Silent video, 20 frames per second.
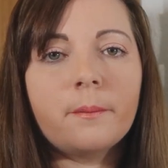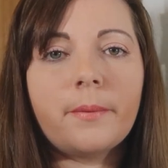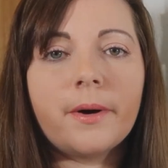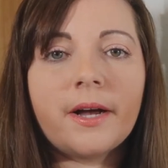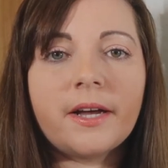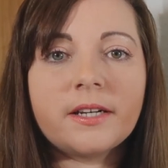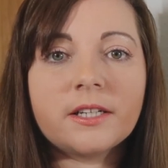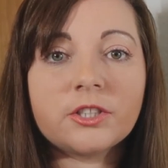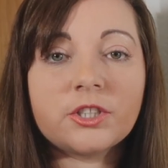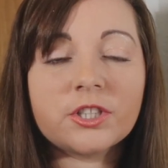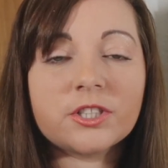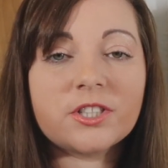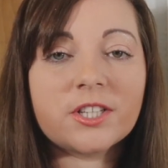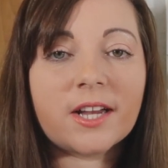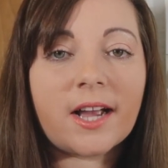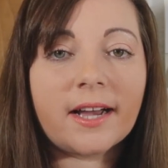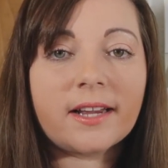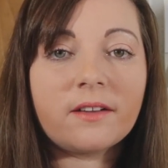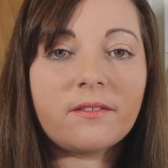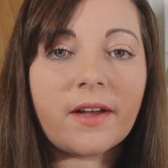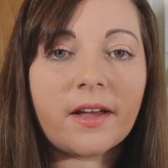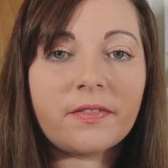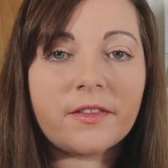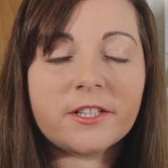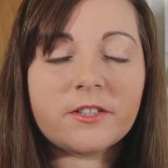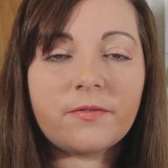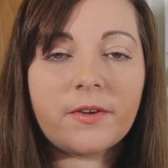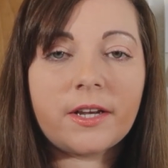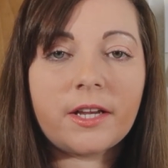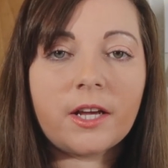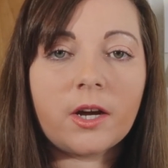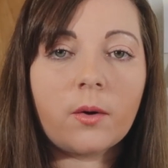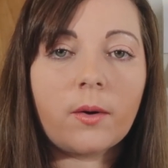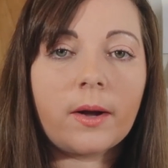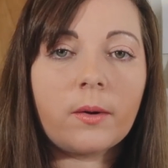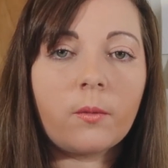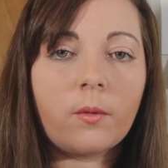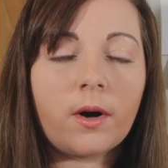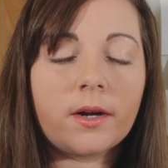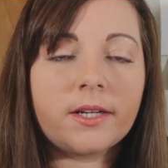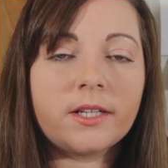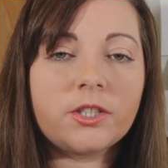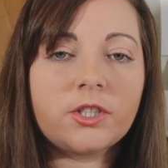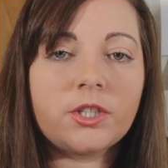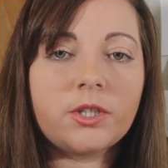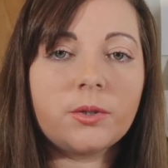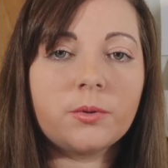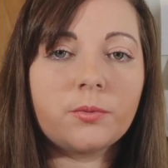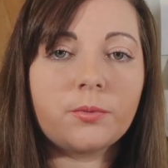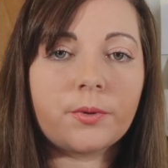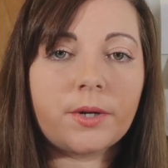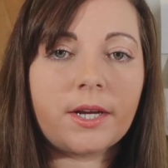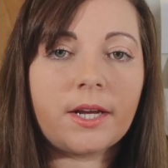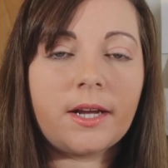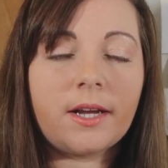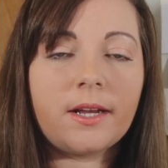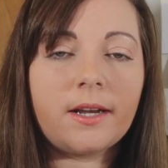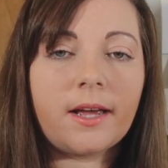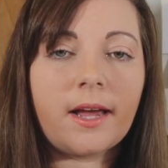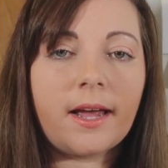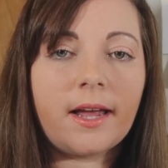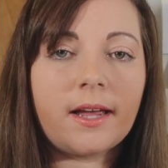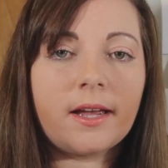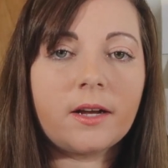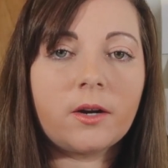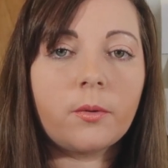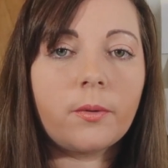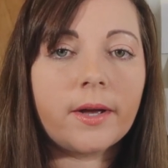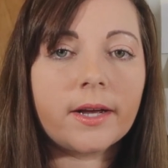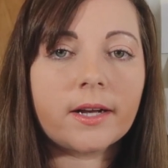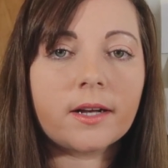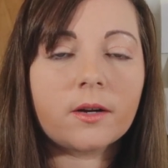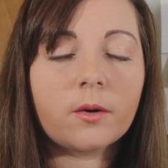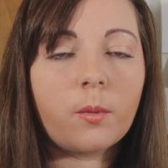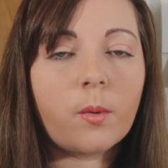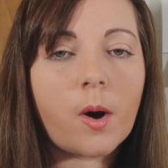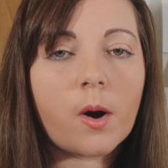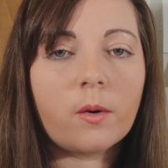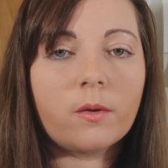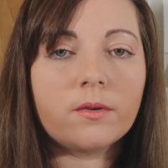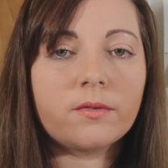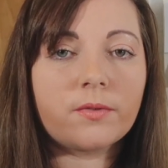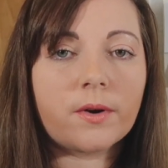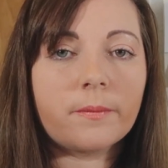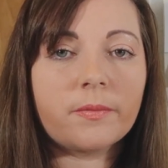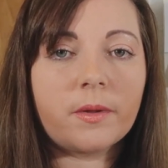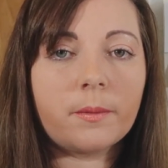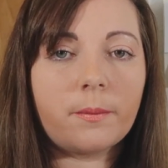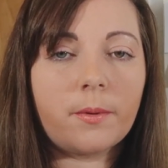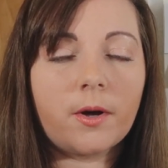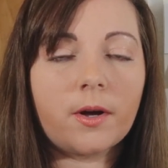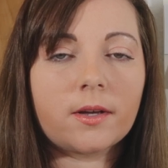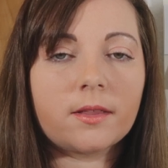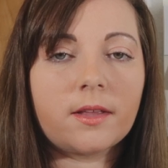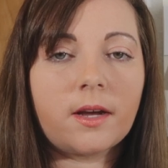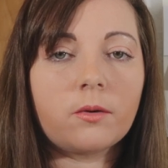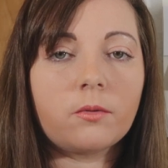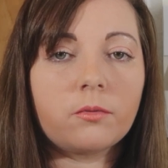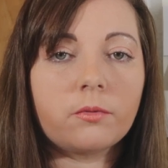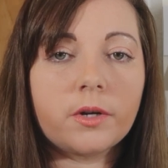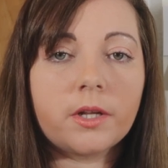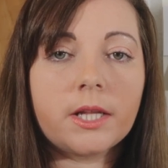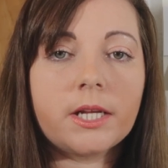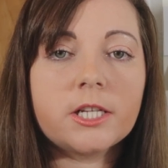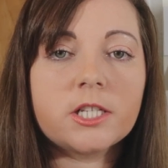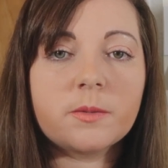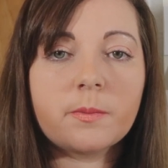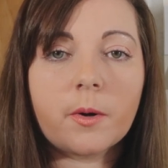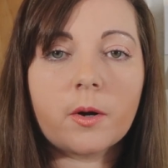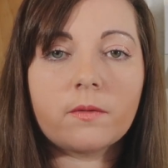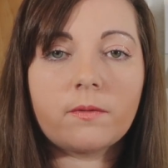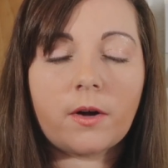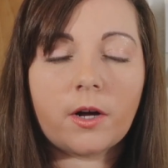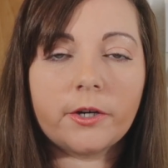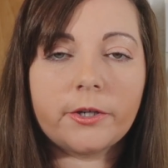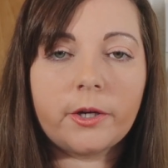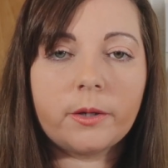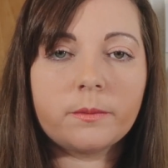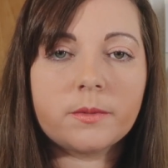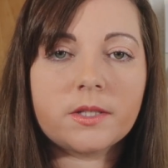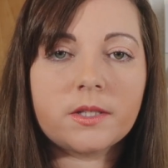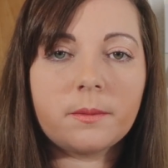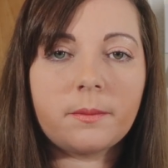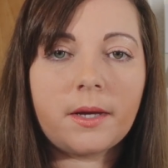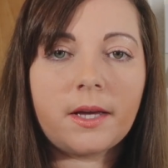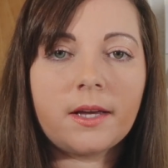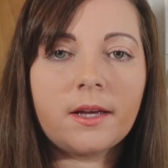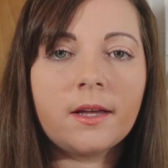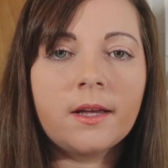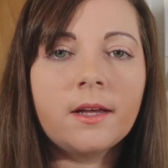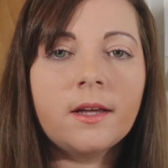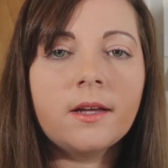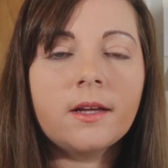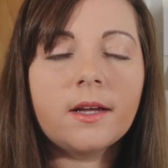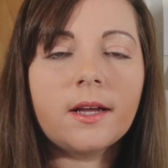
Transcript: But just to kind of end this video, I wanted to read a quick quote from the book that really spoke volumes to me,